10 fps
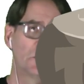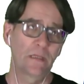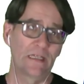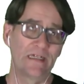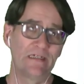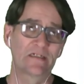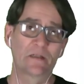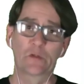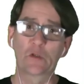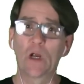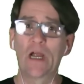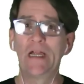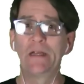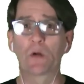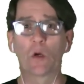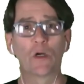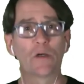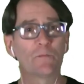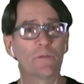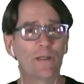Please subscribe
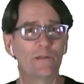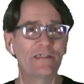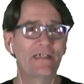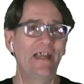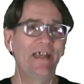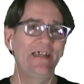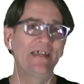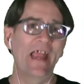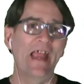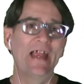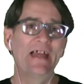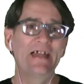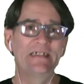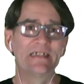or follow today and